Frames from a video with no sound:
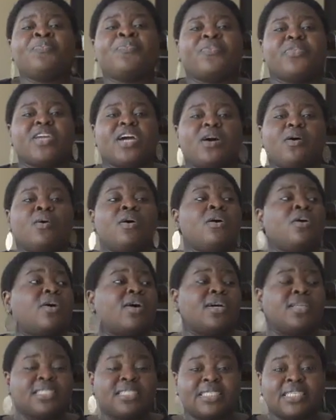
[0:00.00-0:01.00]
Now,
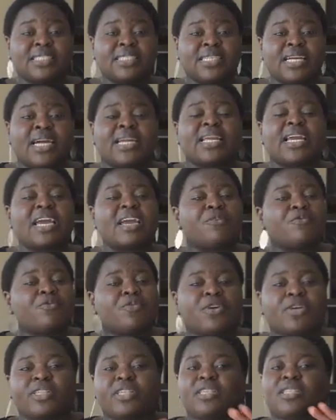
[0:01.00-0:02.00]
other than that,
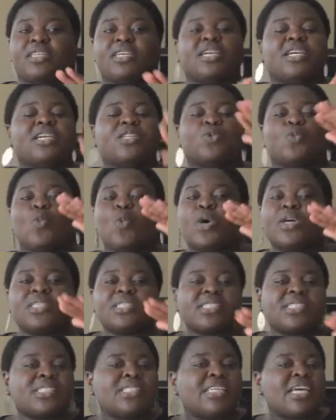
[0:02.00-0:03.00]
every other thing is one
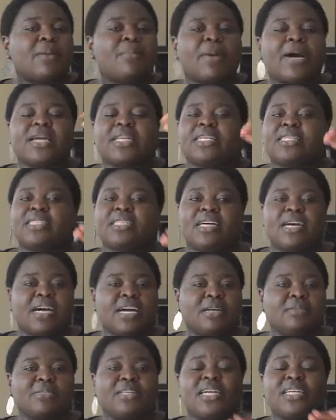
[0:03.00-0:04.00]
step at a
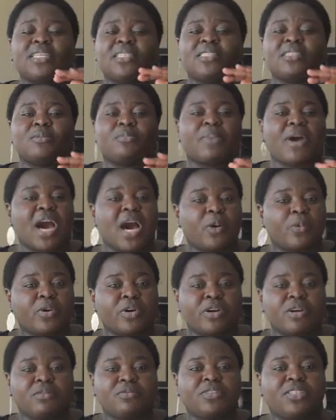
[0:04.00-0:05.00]
time. That is the
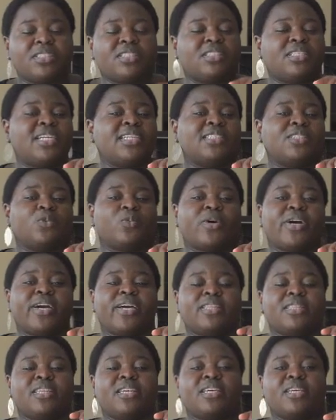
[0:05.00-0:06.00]
power of it. That is
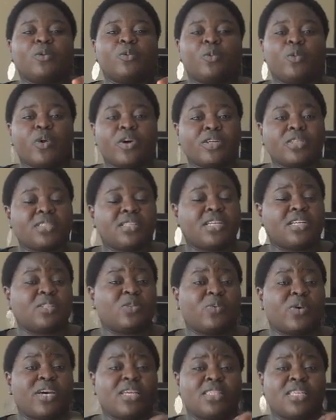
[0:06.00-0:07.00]
why I think it works. That
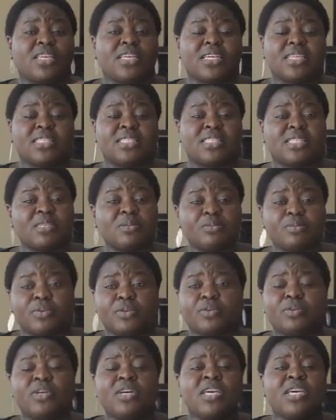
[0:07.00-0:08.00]
is why I think it's
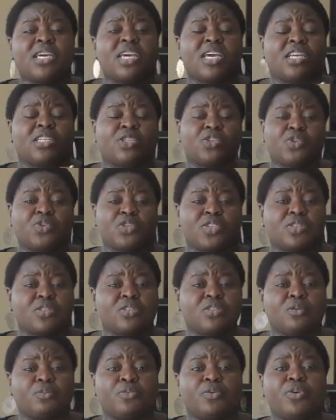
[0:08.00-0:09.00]
simple. It's straight
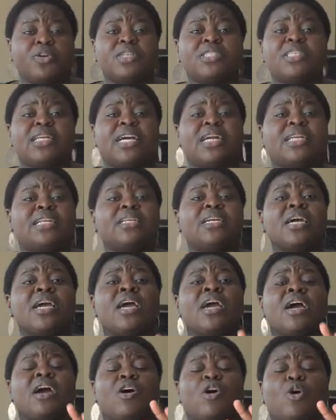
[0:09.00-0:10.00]
to the point. And
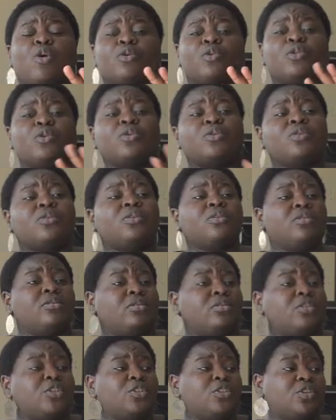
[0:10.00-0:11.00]
although,
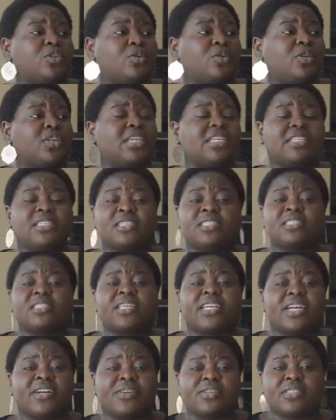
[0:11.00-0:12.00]
he
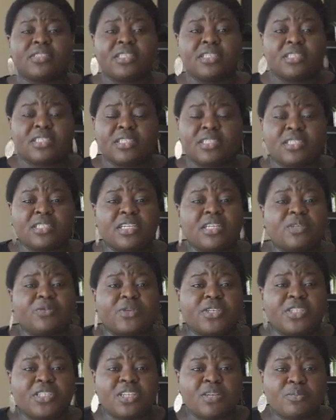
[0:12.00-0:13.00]
doesn't guarantee this in any
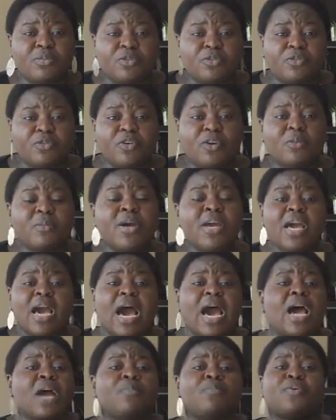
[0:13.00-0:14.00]
way, shape, or form,
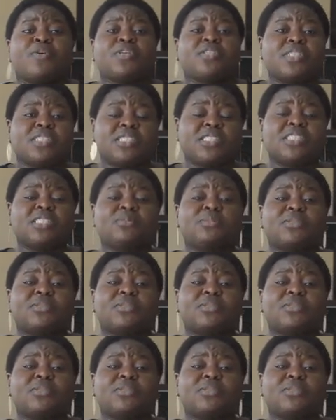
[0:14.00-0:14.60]
I personally